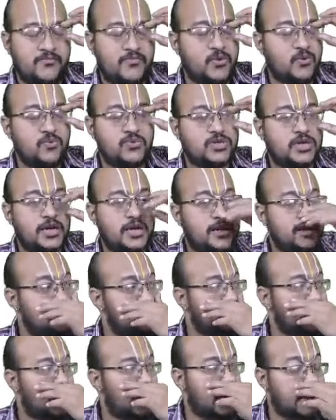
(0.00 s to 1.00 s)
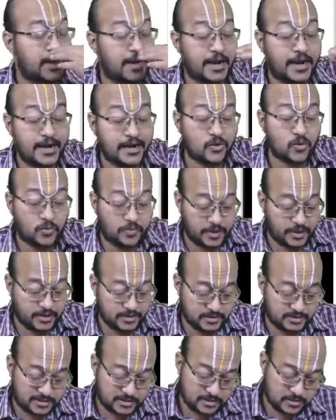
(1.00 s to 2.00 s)
new shares at 8
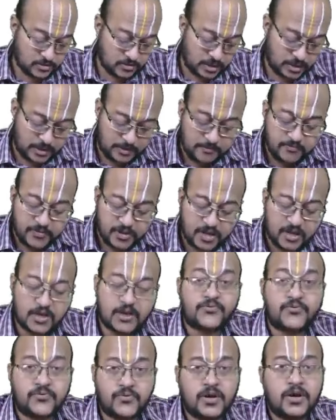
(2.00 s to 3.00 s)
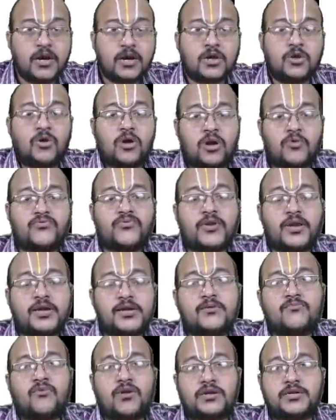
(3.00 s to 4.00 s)
rupees. Okay, if you are
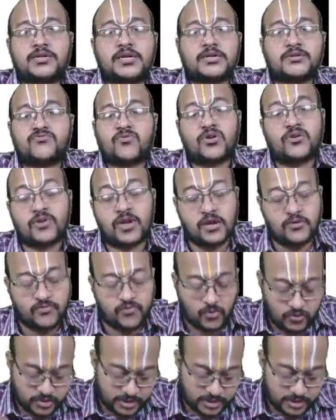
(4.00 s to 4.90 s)
offering 1 shares for every 4